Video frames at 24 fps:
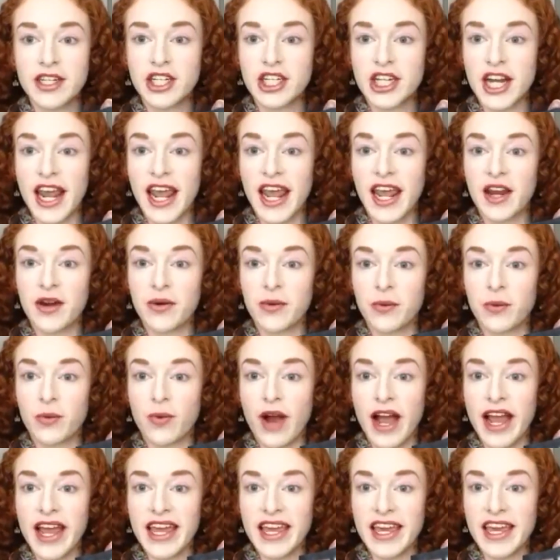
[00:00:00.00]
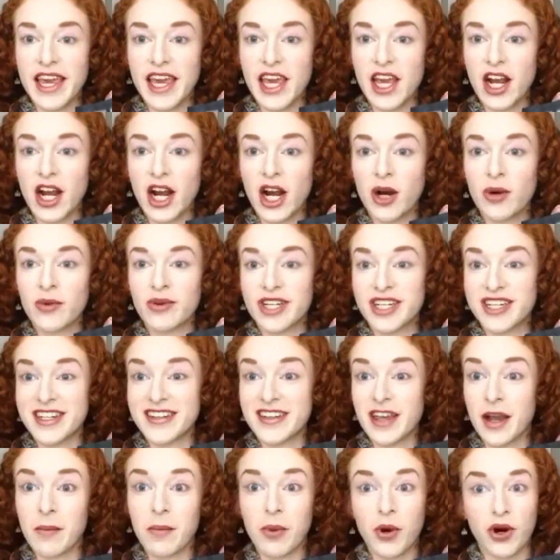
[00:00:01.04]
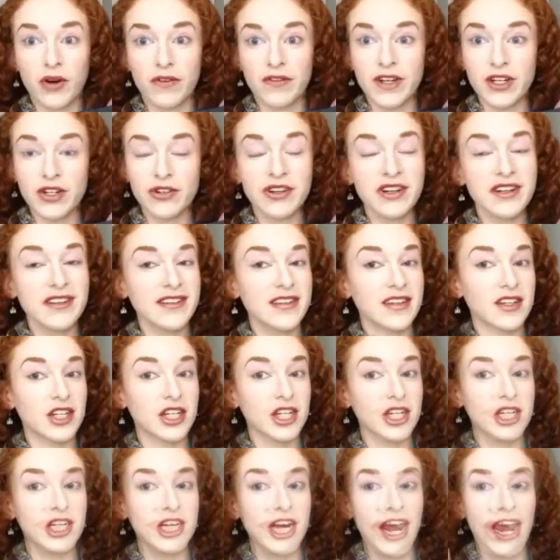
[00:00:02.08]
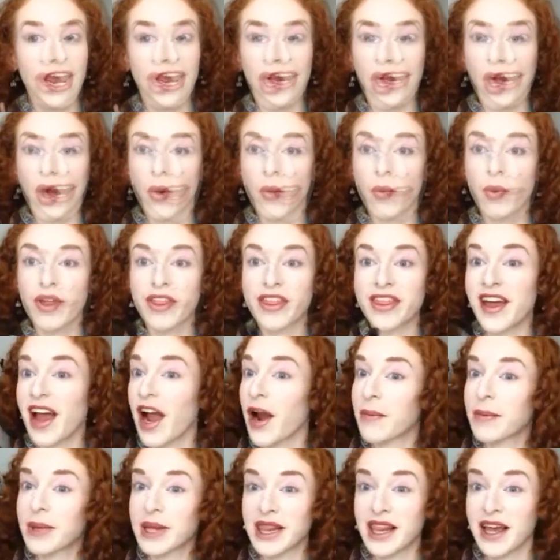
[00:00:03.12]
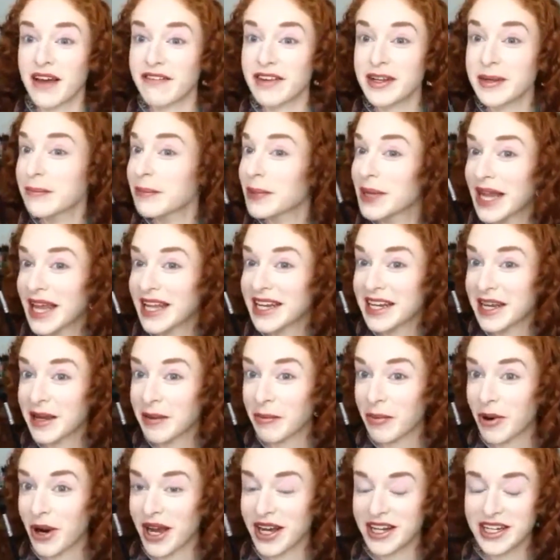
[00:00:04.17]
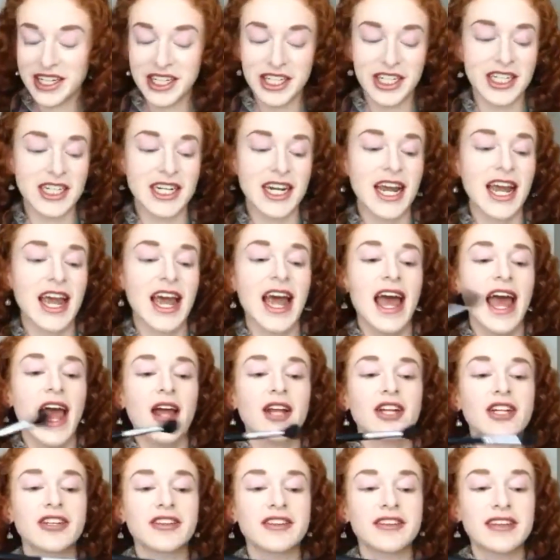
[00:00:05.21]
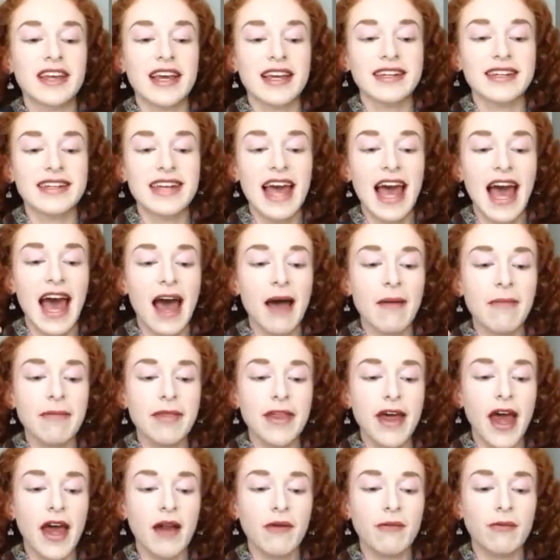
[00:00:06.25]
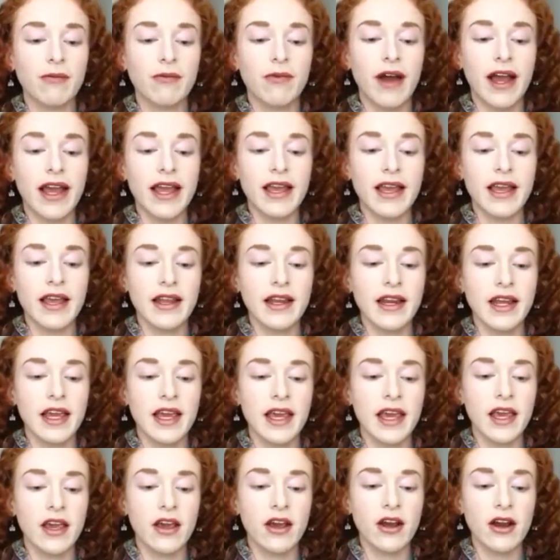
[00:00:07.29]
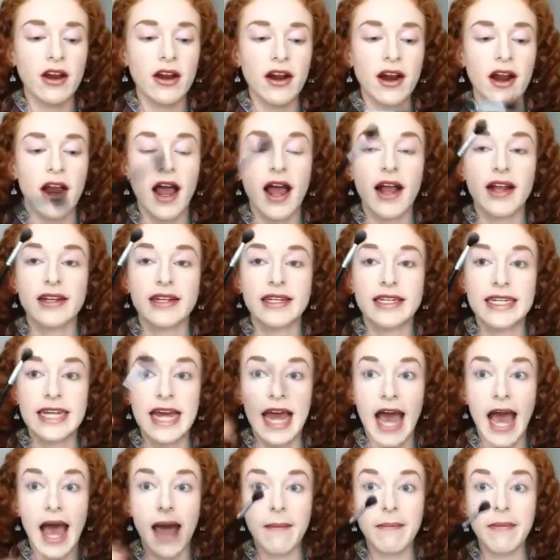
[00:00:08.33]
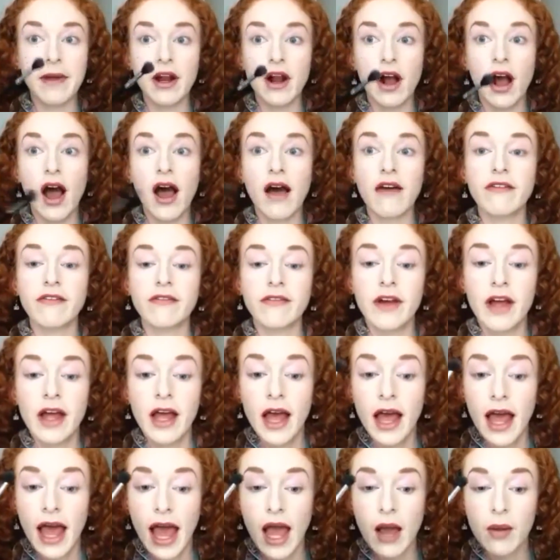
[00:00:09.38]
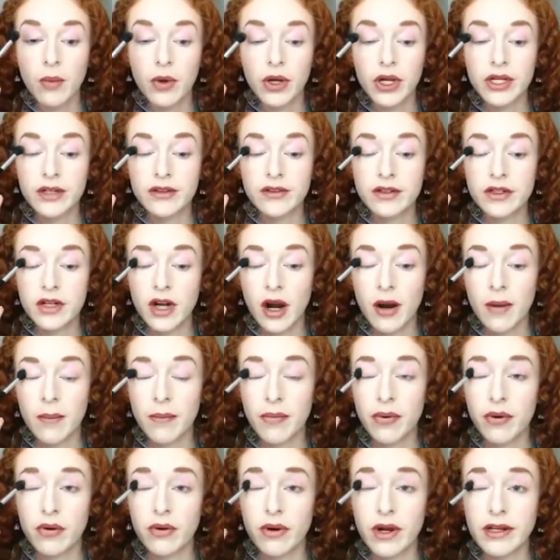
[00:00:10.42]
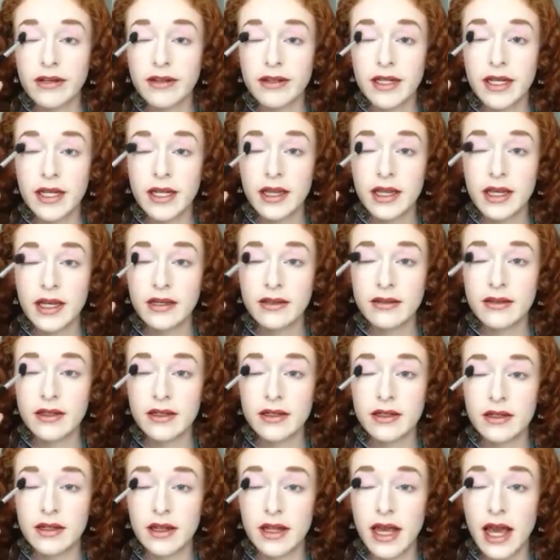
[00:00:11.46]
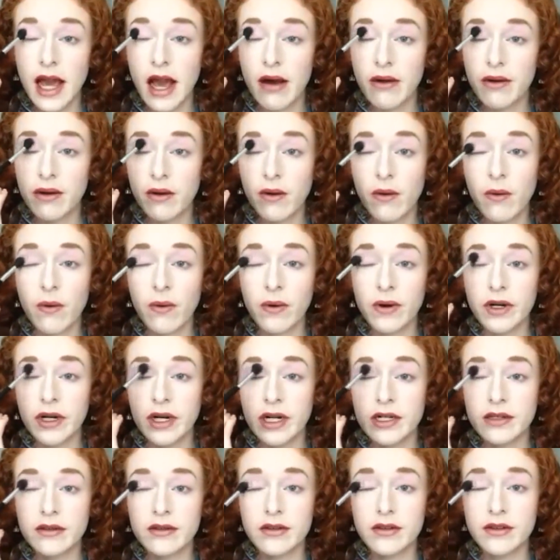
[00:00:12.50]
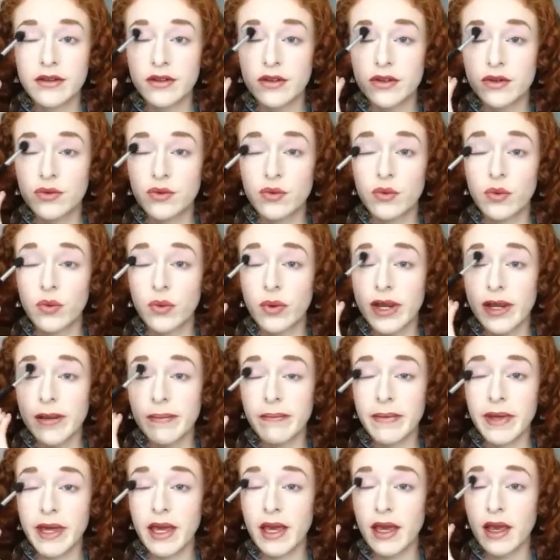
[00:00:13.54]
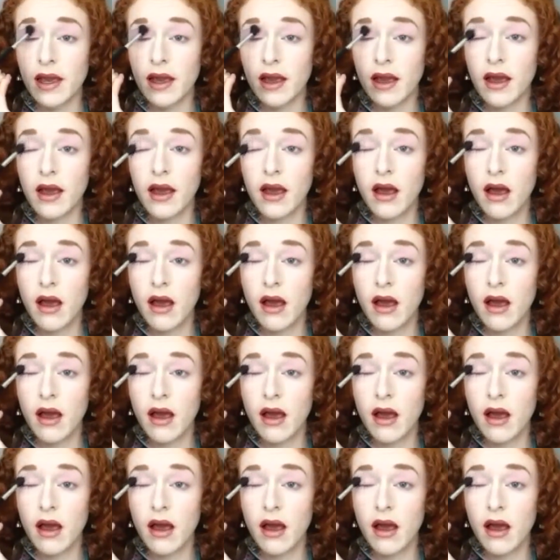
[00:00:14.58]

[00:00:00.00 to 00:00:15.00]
shade right here, which is our perfect transition shade, with our beloved blending brush. Just tap that right in here, tap it off, and we're going to start pressing this into the outer corner and sweeping